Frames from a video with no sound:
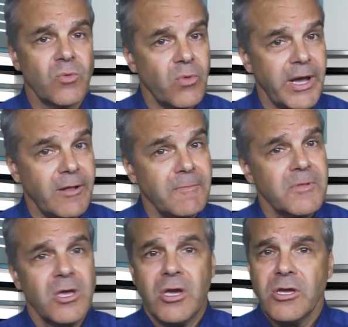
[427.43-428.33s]

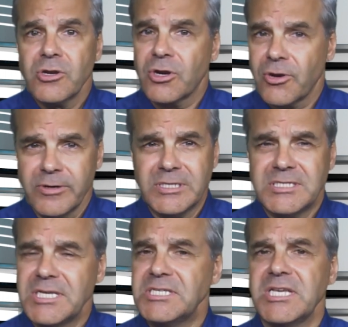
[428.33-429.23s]
Well, your current
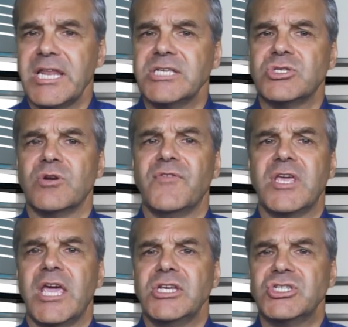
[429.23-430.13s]
CCNA
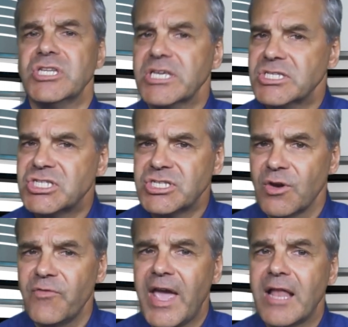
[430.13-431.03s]
certification is
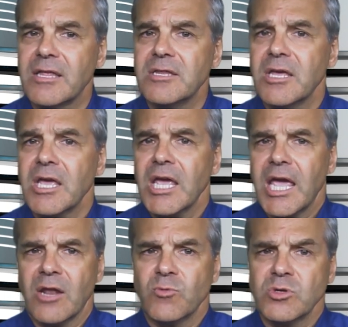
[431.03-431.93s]
still valid
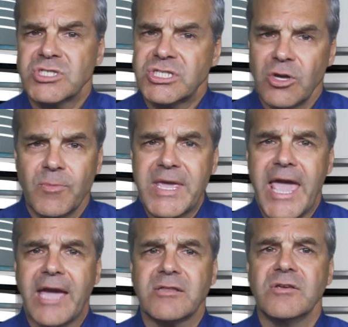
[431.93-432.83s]
and will still
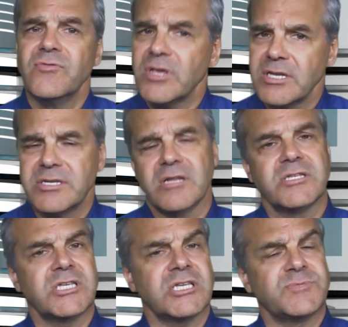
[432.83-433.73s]
be active until
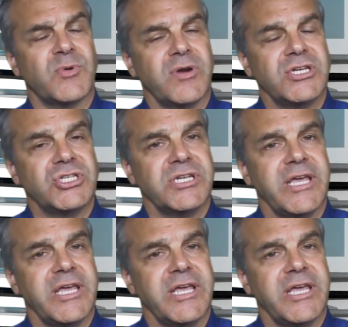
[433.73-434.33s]
its expiration